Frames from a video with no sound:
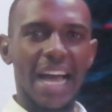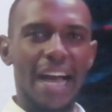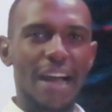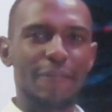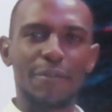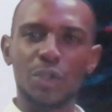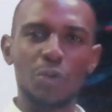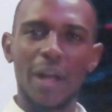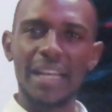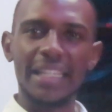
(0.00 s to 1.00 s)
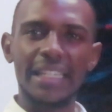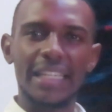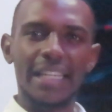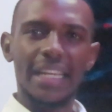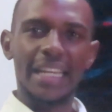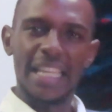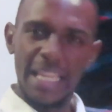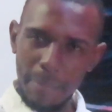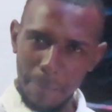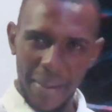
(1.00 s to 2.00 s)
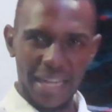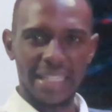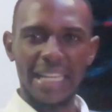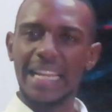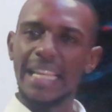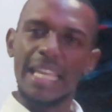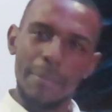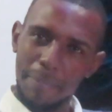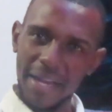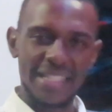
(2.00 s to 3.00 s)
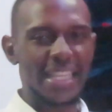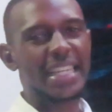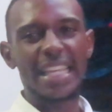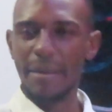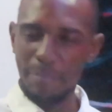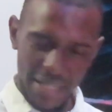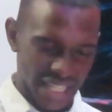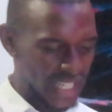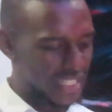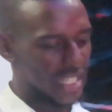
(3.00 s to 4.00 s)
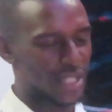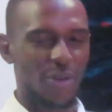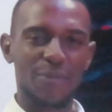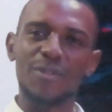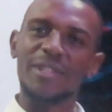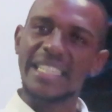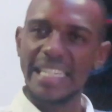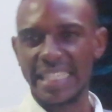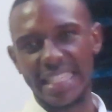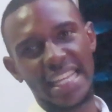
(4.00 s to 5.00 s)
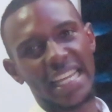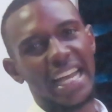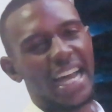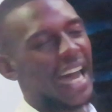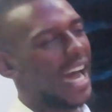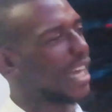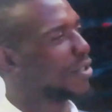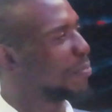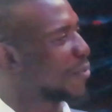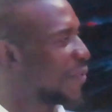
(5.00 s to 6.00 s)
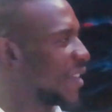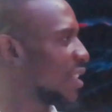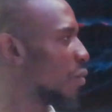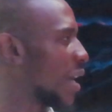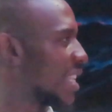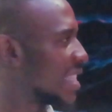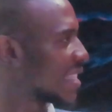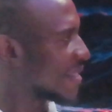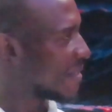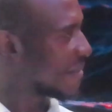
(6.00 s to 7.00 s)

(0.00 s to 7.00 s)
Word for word: are for surely impact, impacts and implications of not listening uh, to prophetic words.